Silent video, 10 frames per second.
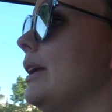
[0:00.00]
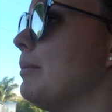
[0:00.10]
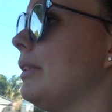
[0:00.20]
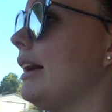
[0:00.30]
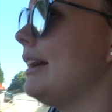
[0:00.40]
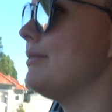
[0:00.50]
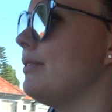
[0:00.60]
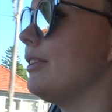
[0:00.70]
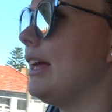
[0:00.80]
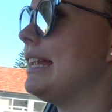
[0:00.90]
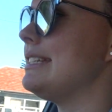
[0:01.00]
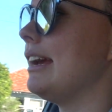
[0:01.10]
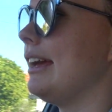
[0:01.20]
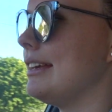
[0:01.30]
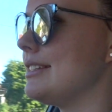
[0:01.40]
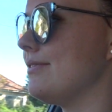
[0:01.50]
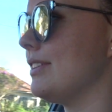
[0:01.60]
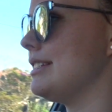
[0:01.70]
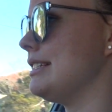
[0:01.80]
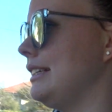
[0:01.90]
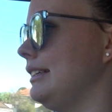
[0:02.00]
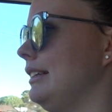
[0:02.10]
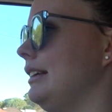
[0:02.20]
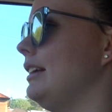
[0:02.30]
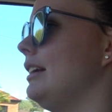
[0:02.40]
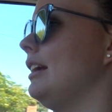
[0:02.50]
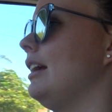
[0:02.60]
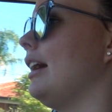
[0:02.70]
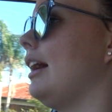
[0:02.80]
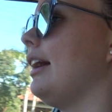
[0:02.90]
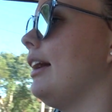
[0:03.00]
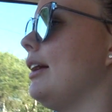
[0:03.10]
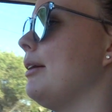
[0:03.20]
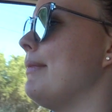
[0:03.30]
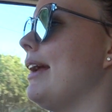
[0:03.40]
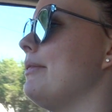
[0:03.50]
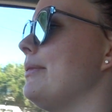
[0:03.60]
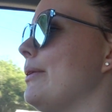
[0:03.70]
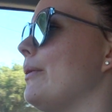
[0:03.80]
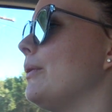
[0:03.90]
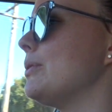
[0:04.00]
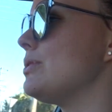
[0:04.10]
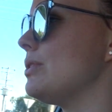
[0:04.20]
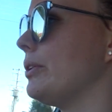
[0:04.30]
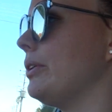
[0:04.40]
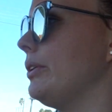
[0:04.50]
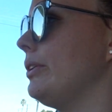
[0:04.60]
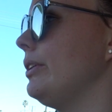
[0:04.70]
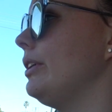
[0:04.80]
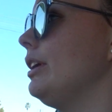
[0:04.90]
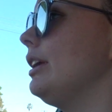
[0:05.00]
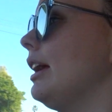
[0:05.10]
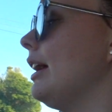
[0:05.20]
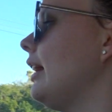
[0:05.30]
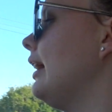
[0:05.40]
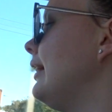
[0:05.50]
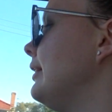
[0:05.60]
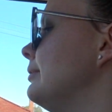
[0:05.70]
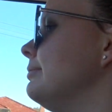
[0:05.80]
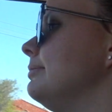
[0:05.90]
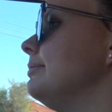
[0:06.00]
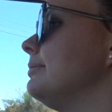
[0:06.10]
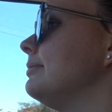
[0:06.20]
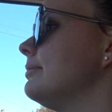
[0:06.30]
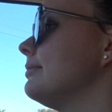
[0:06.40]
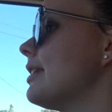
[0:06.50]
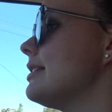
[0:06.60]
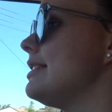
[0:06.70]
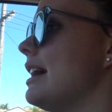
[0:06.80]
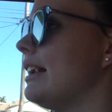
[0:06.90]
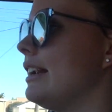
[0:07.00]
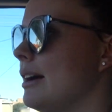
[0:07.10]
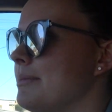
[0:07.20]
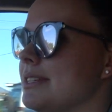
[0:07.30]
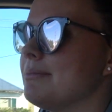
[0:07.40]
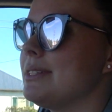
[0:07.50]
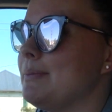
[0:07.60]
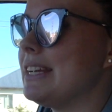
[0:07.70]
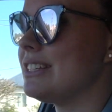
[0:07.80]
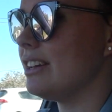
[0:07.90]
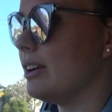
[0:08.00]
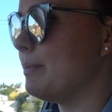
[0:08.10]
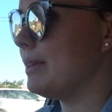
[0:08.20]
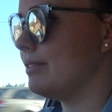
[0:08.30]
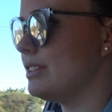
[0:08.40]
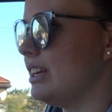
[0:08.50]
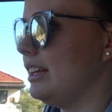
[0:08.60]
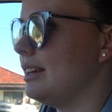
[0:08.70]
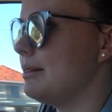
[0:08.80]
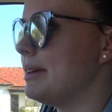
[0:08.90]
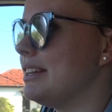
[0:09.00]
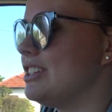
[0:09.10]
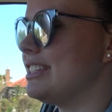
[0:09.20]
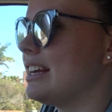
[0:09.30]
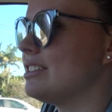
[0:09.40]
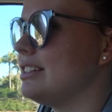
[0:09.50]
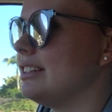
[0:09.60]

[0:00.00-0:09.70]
We applied for NDIS funding um, and we also um, started up some speech therapy for Jacob and she's actually